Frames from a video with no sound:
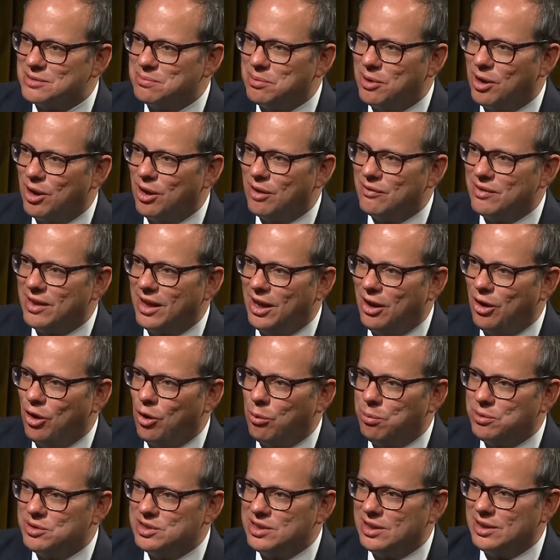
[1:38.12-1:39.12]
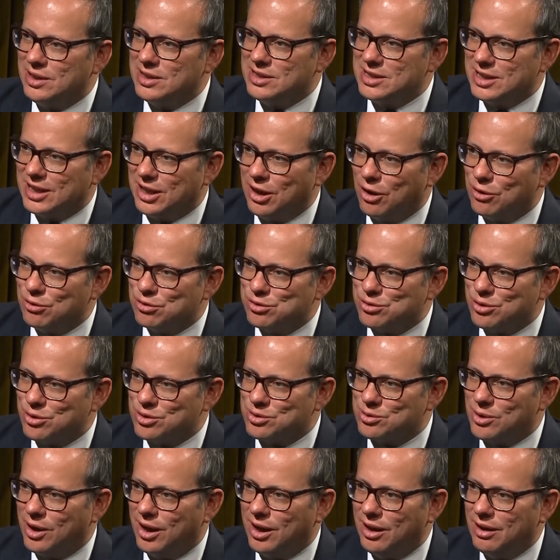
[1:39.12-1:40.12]
part of that opportunity culture
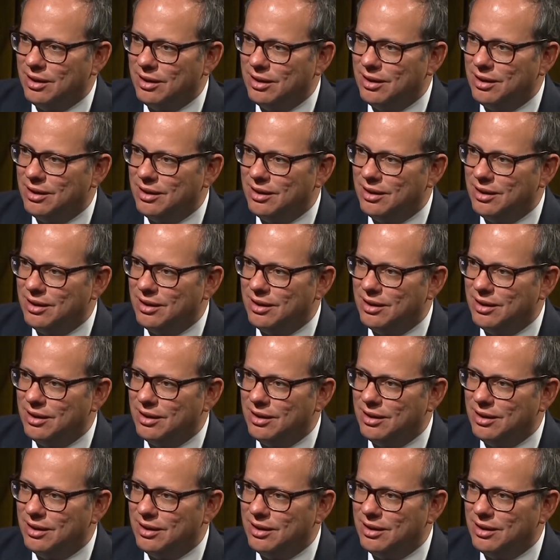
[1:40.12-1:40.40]
as well?